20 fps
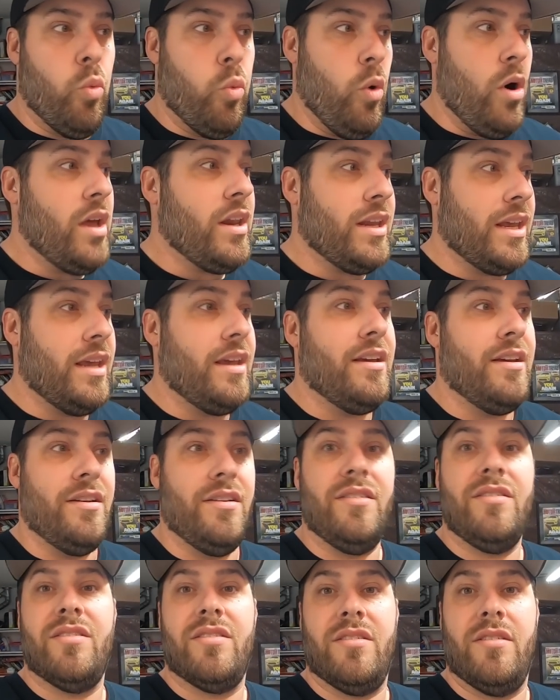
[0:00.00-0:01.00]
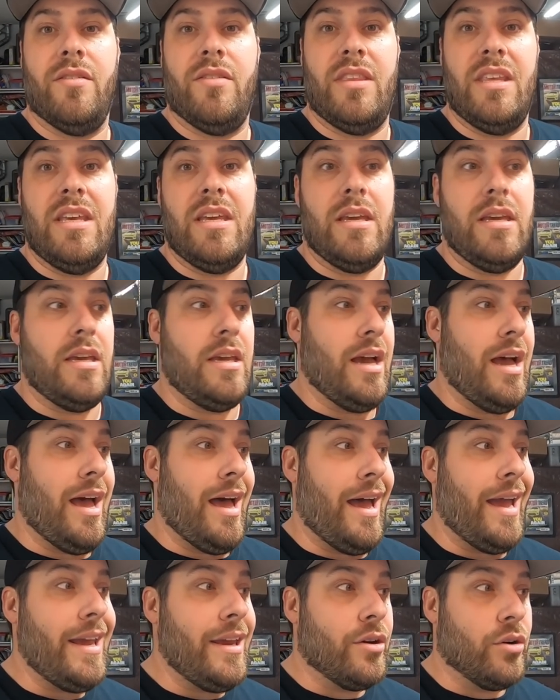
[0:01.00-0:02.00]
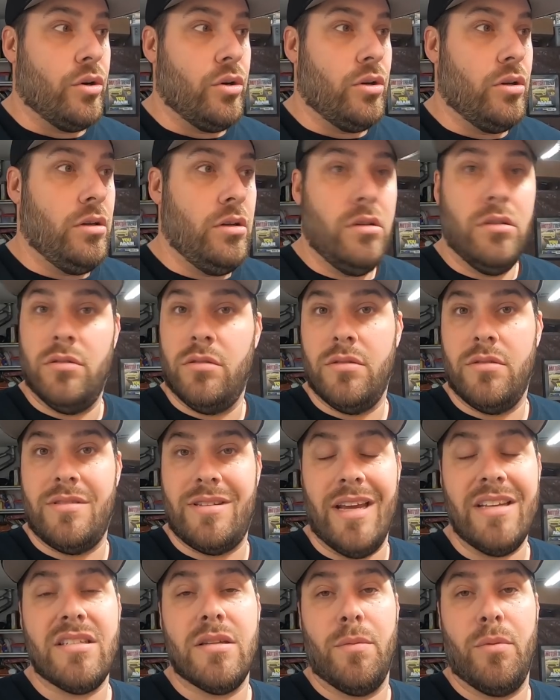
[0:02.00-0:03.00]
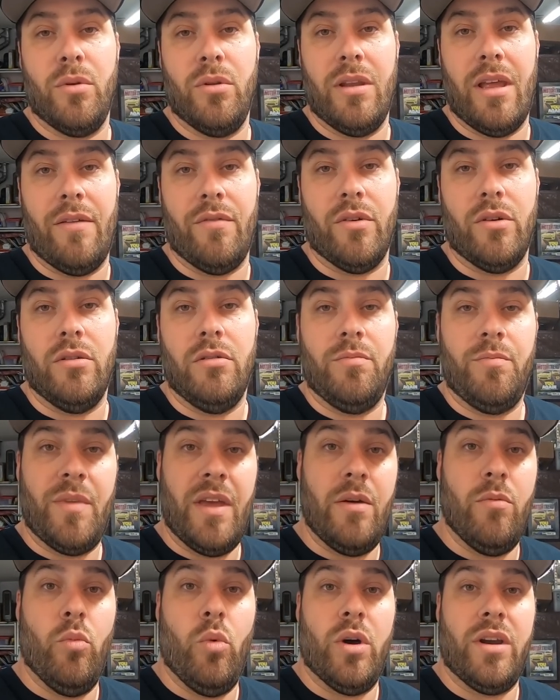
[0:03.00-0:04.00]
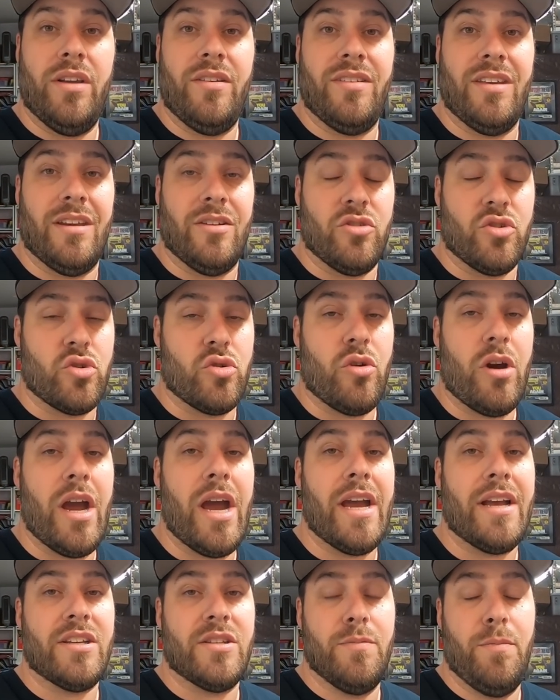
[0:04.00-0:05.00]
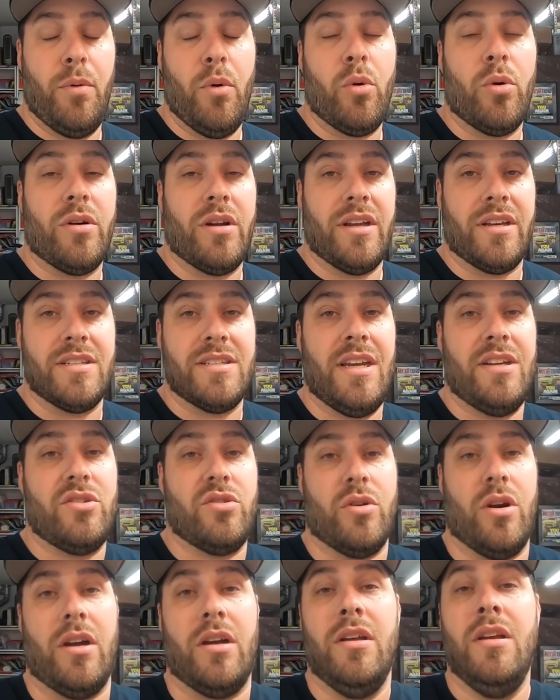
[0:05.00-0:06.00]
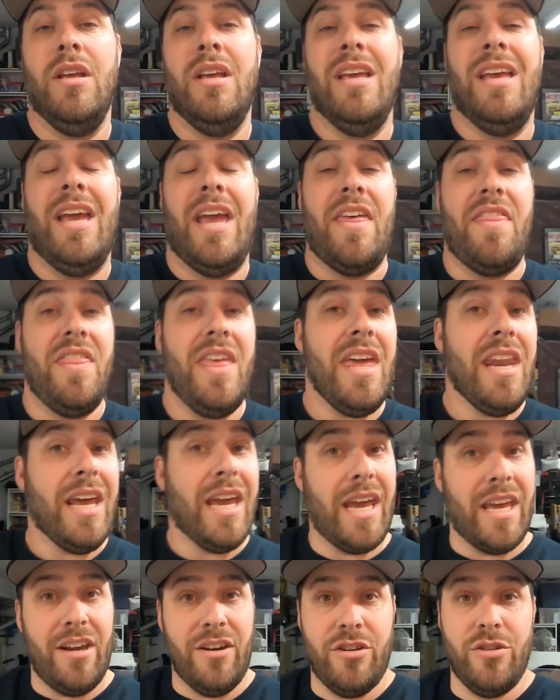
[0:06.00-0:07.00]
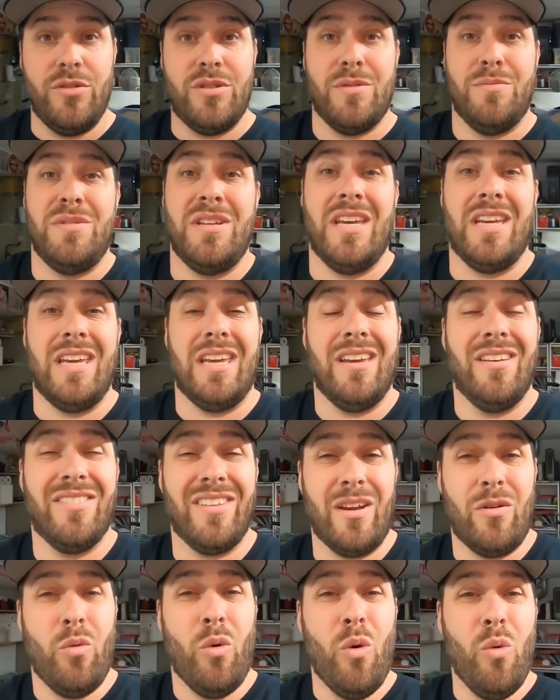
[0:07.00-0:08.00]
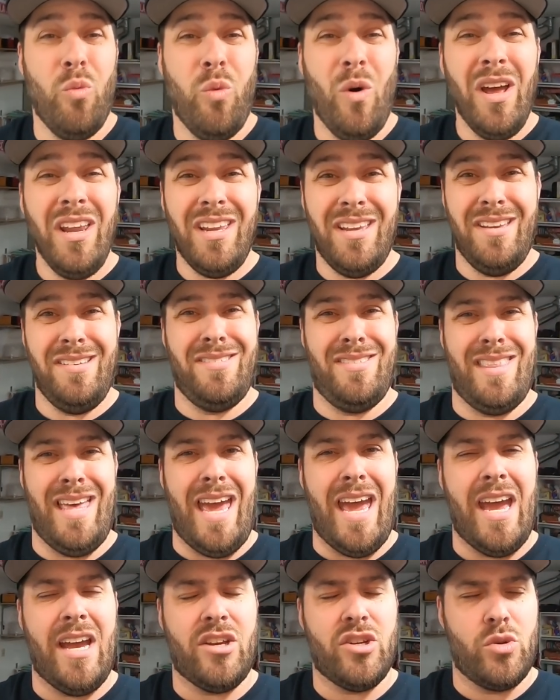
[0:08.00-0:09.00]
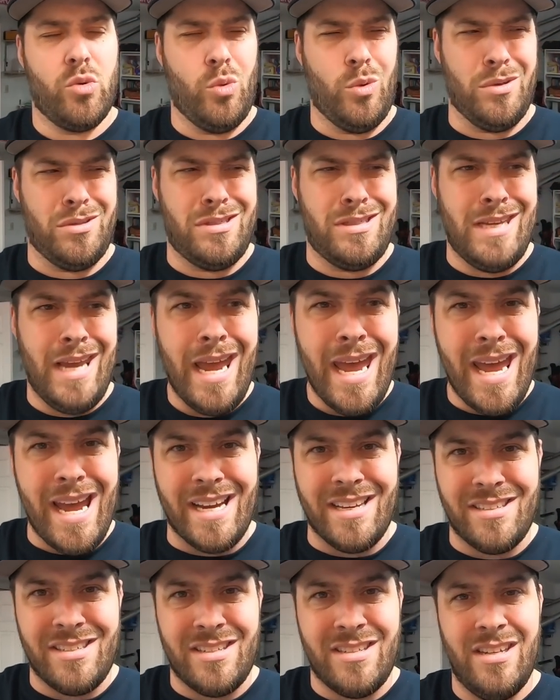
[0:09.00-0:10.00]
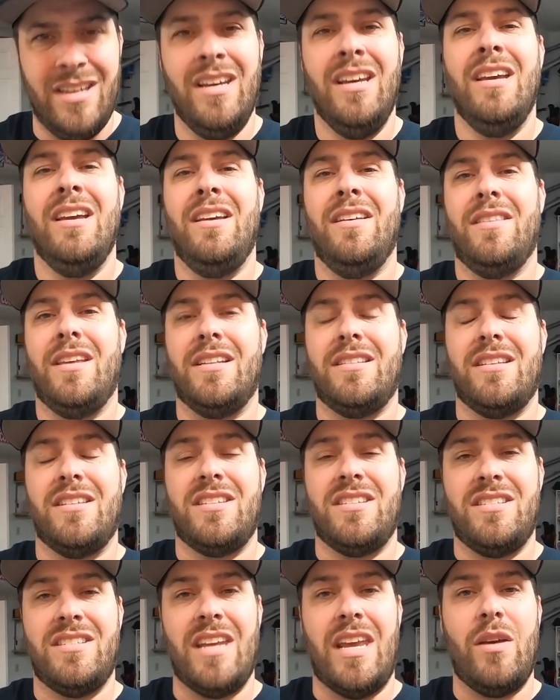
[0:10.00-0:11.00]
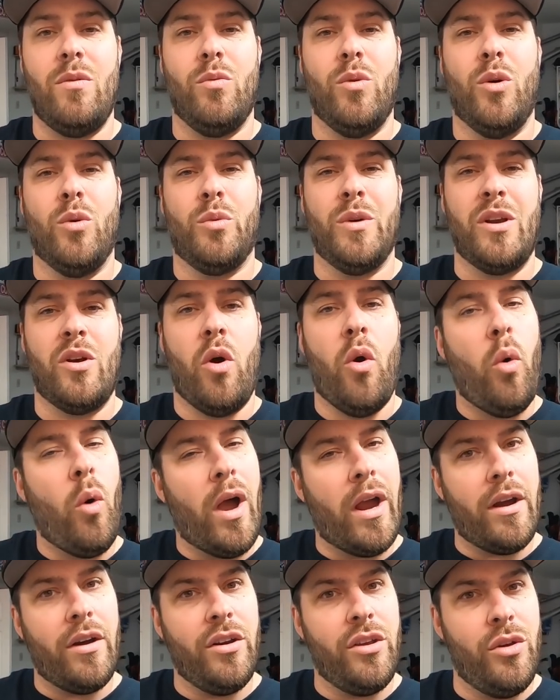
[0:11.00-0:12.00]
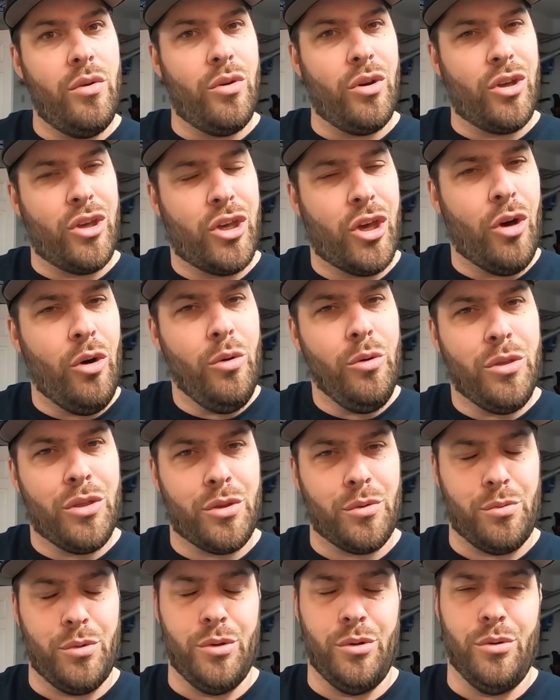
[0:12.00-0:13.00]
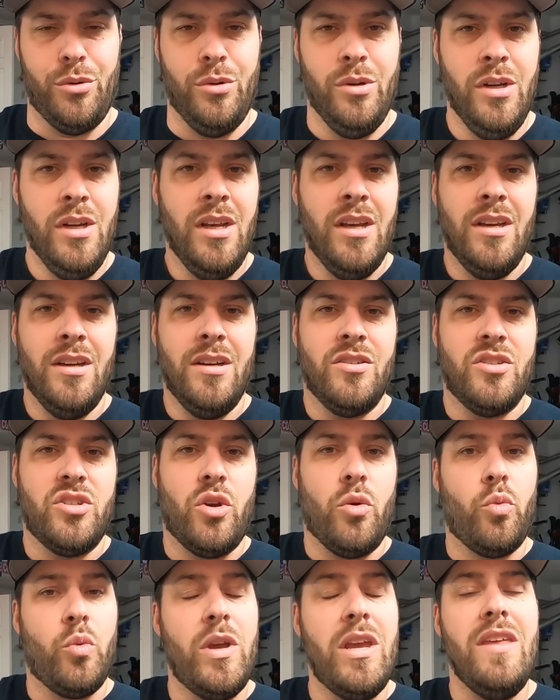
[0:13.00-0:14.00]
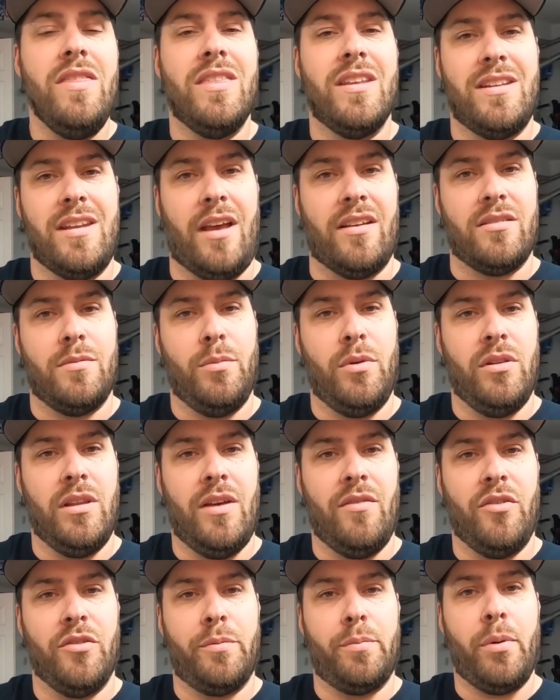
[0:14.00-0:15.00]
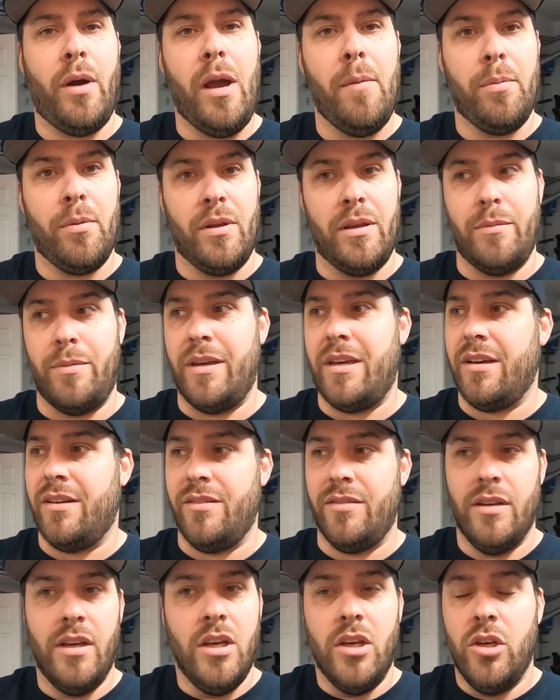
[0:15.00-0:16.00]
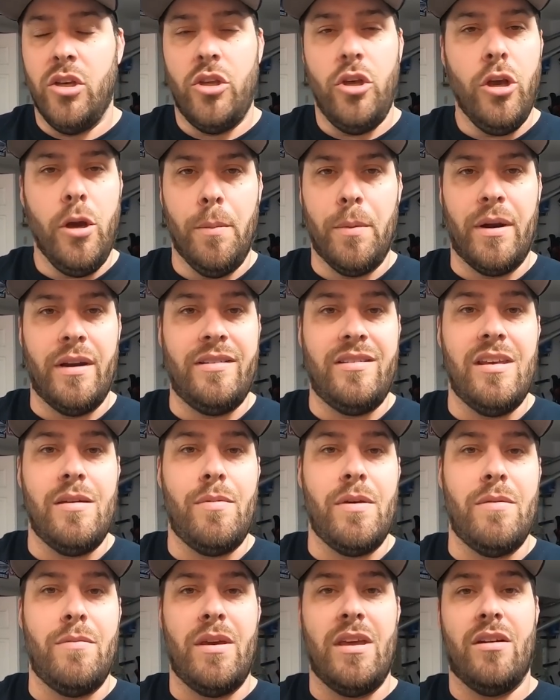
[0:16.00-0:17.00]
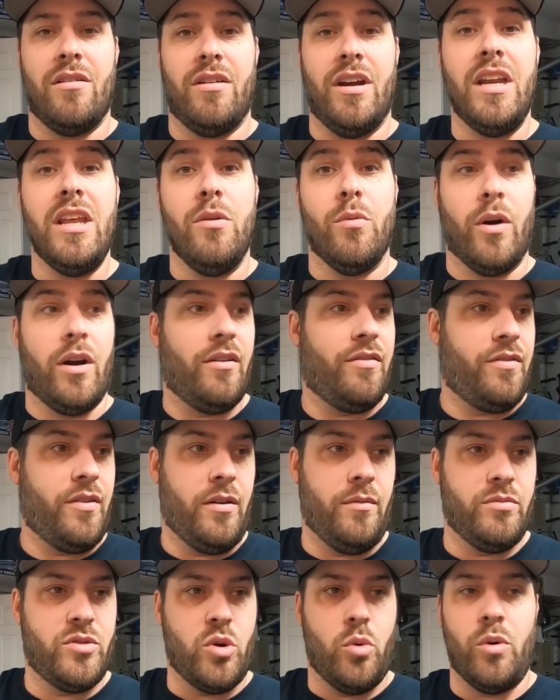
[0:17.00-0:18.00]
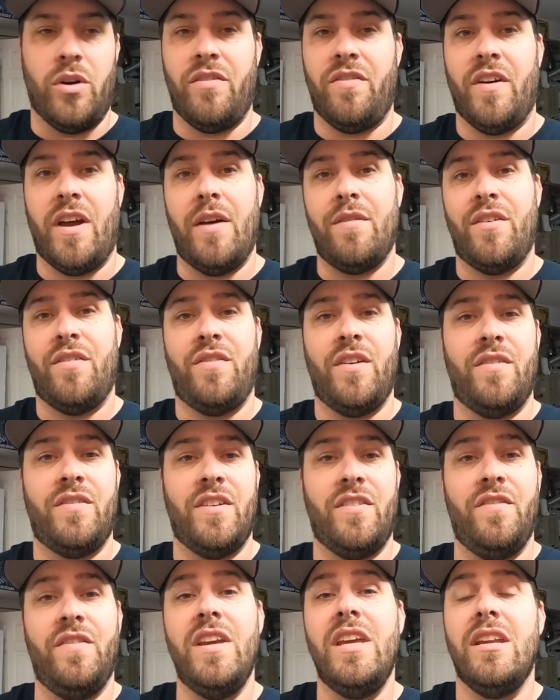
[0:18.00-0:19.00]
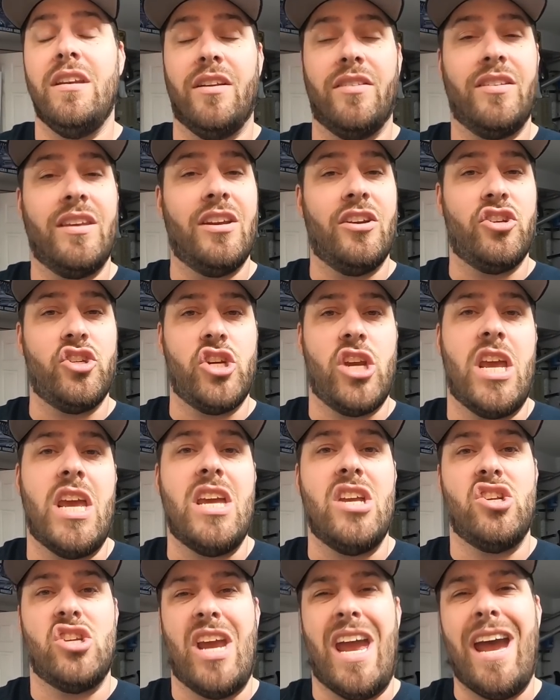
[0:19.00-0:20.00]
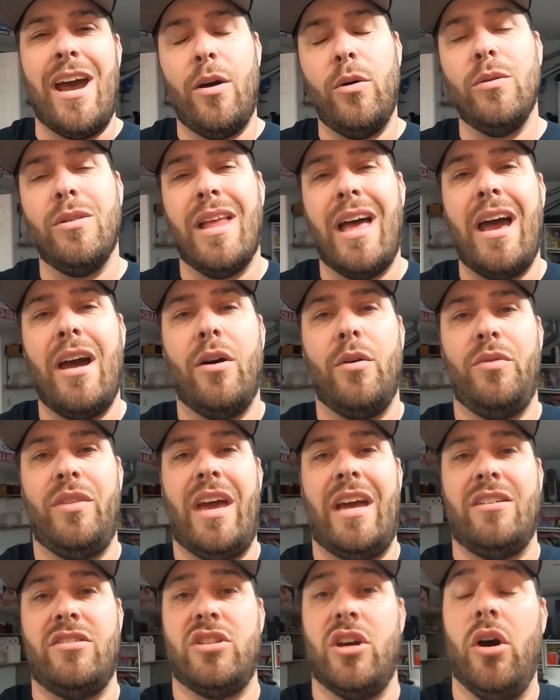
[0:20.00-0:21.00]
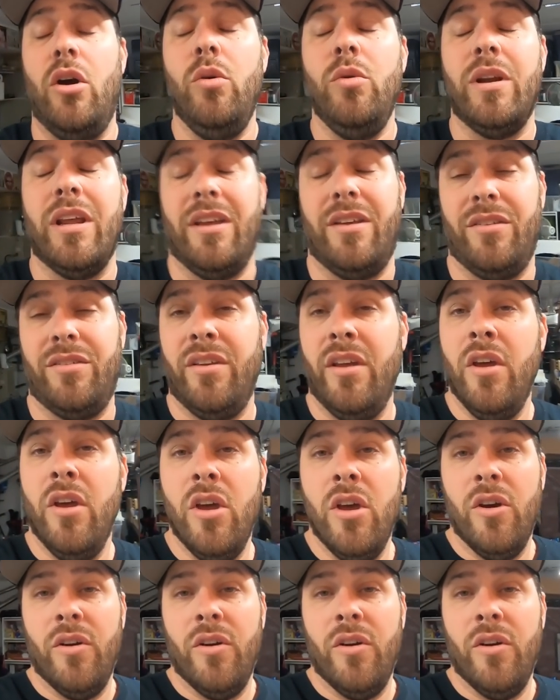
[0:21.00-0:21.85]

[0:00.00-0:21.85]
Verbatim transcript: what is the idle decibel level, and what is it in track, sport, et cetera. And then I had to do some digging. It's like, well, what is the actual test that the state will require you to go through to read the decibel levels properly? Because you could put a D B meter anywhere from twenty-five to fifty feet, and it's going to change how loud that tone is